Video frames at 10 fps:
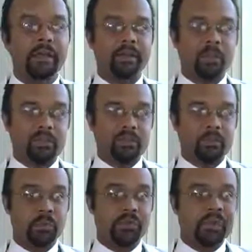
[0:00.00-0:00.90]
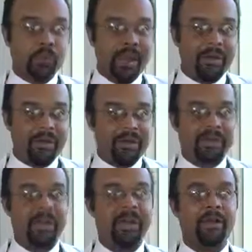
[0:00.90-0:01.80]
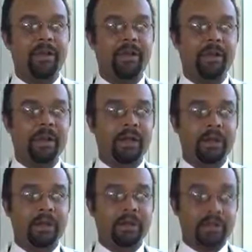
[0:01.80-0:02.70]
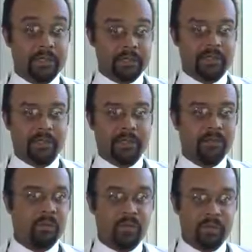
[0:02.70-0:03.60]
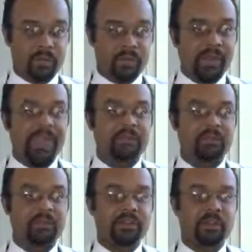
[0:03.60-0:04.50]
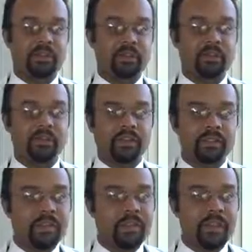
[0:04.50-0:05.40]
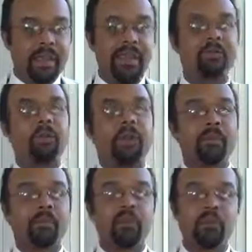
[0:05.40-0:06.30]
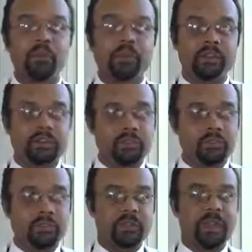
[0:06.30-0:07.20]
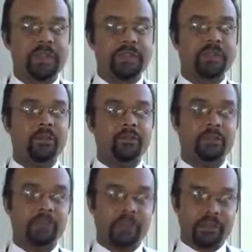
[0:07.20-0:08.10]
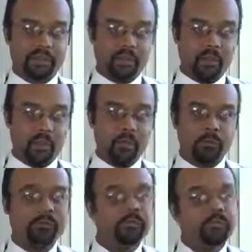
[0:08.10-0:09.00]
in order to get around the entire lesion or the cancer that's in the cervix. If we're able to do this, there's usually not any other treatment that's involved.